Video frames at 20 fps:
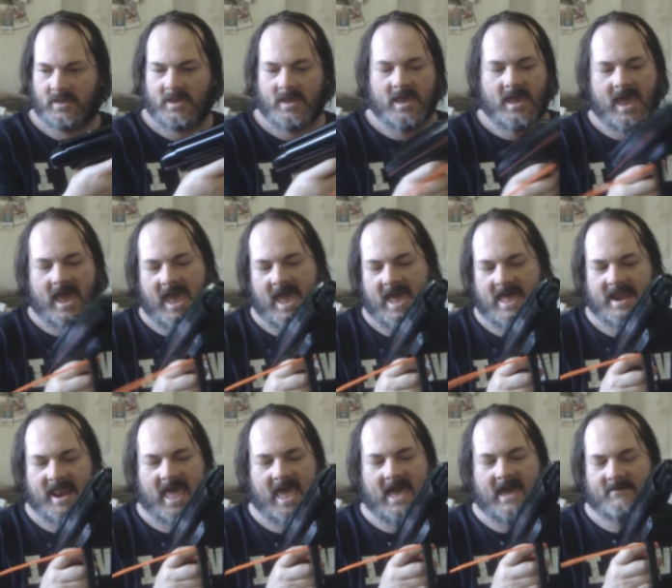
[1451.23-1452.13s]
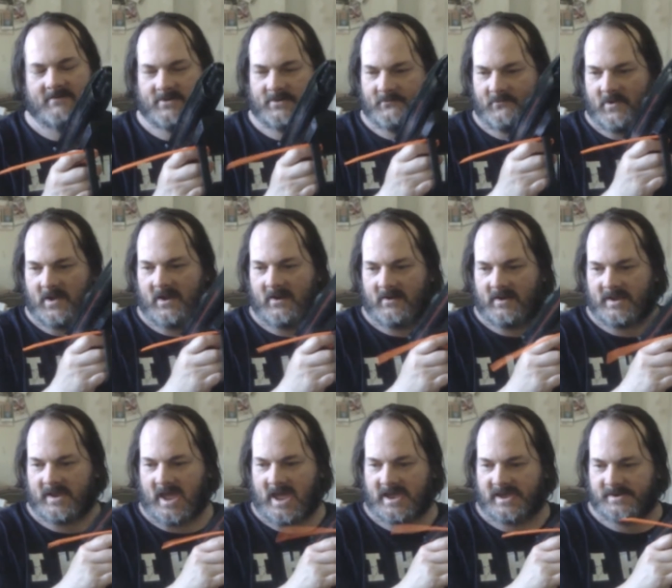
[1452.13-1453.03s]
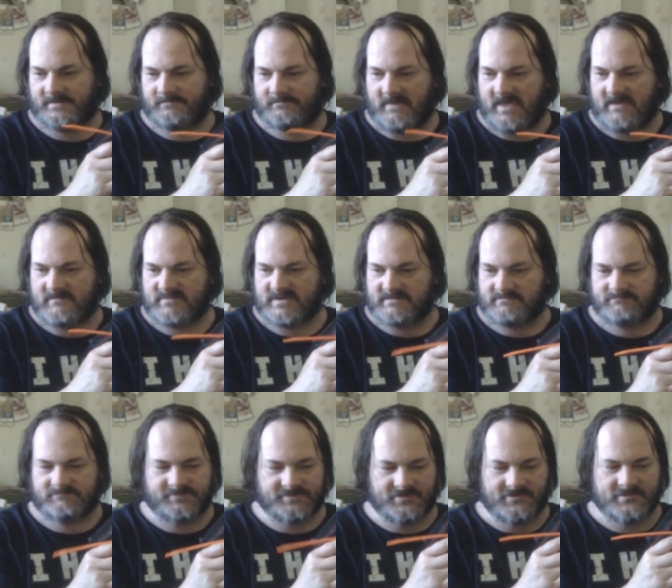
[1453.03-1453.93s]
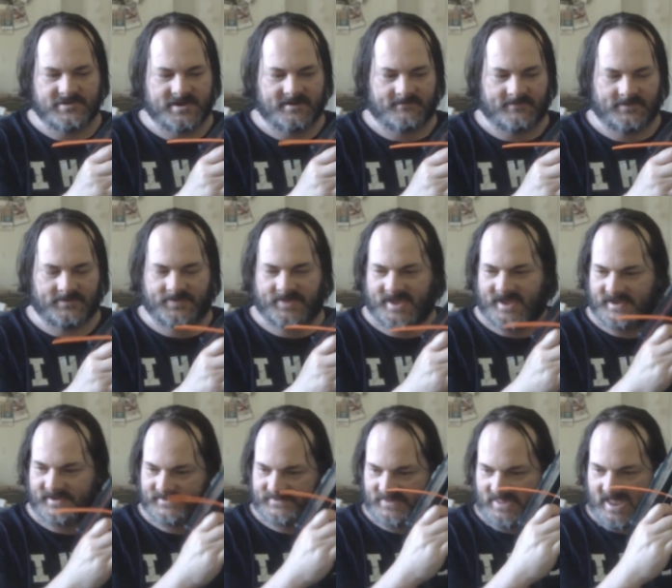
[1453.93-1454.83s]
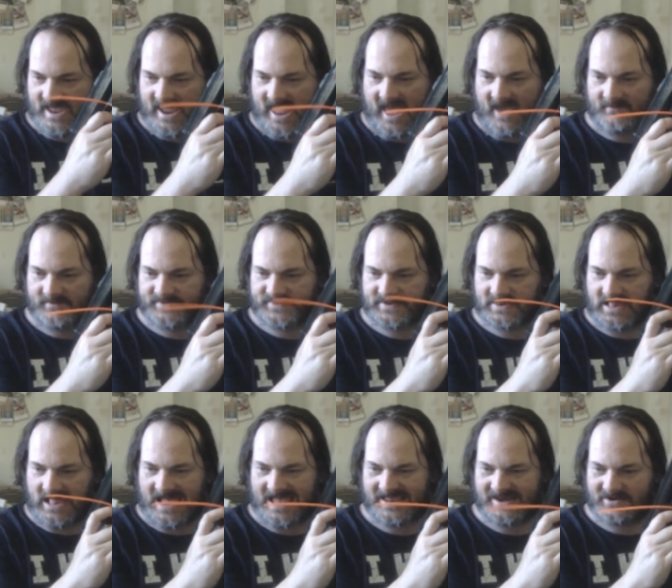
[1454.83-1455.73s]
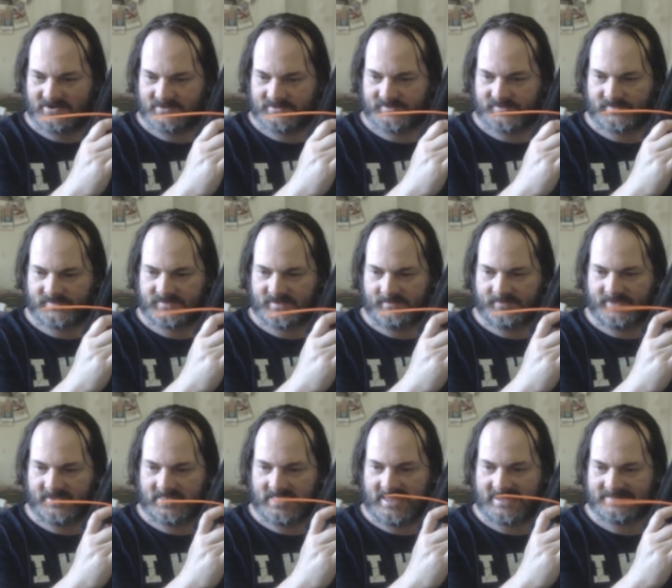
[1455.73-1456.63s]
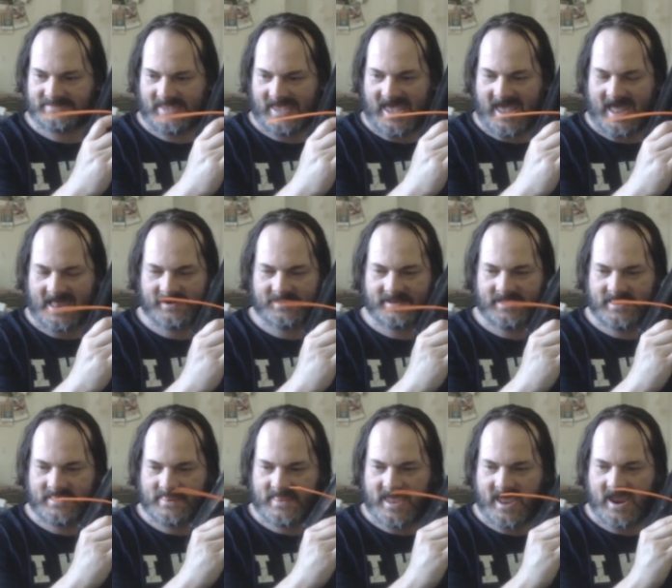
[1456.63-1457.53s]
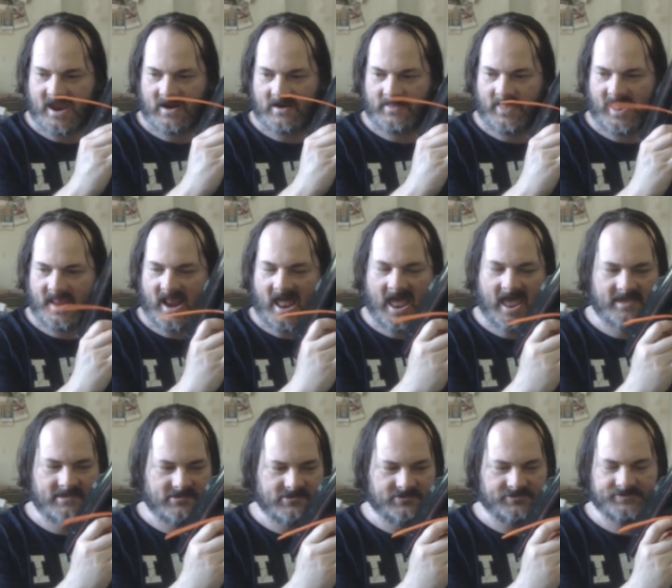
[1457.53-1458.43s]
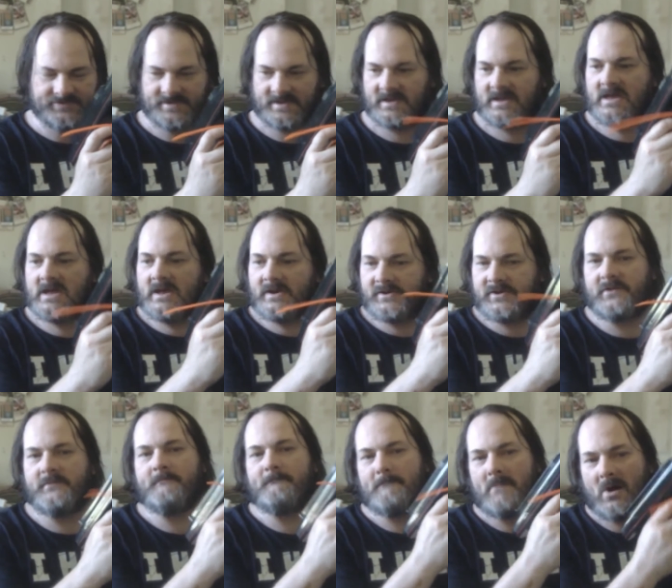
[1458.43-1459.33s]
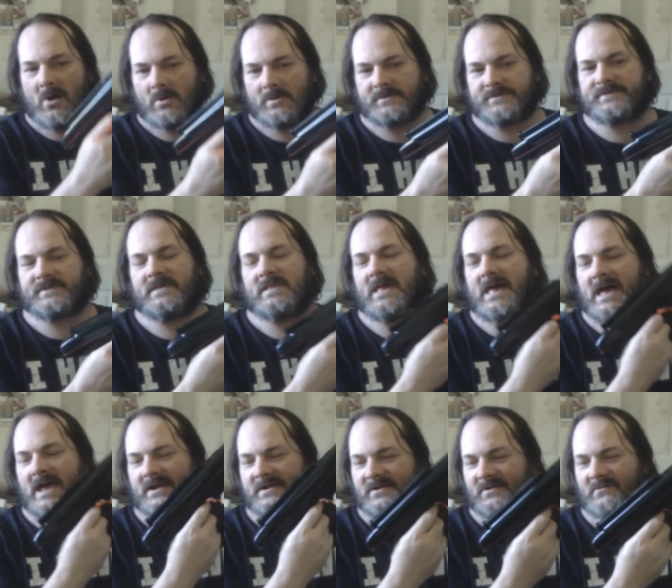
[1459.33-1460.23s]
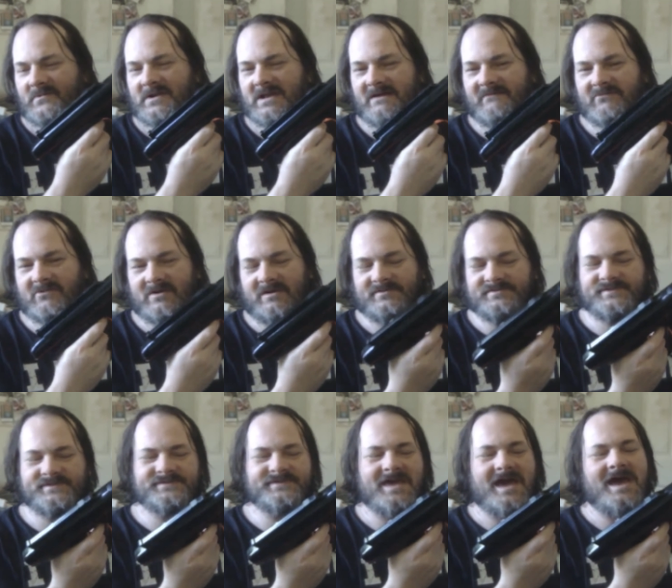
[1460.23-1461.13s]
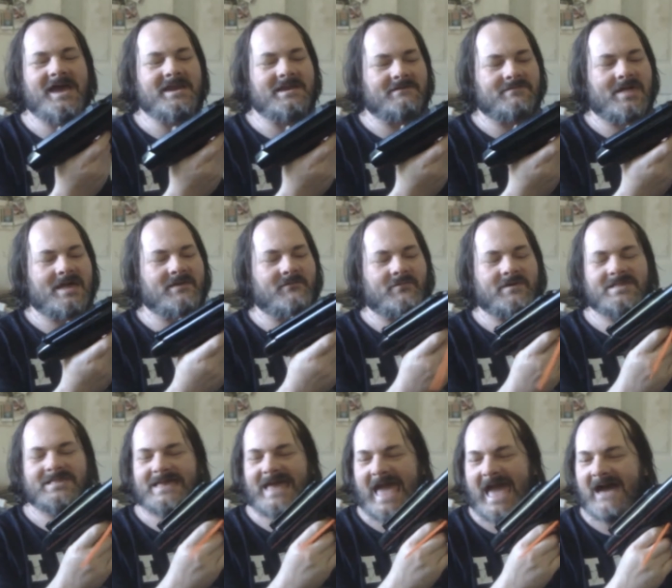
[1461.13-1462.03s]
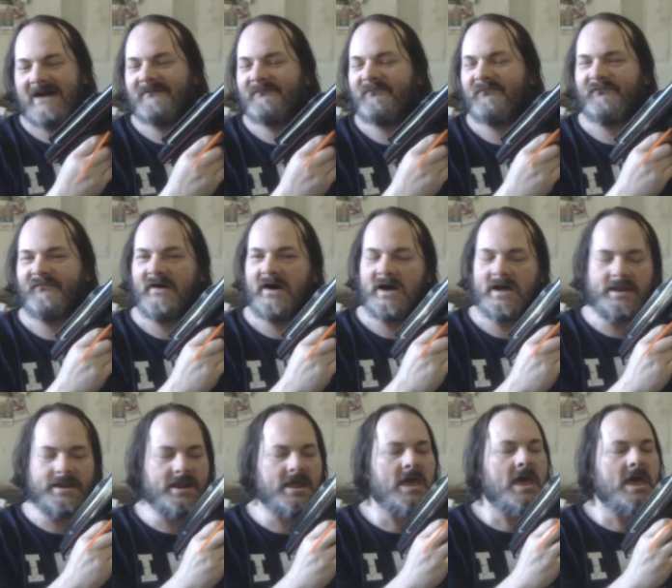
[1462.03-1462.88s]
and have it where I could maybe do different things, like have sliders or something like that in there that I use to do mode select or whatever else. Just kind of like really have fun.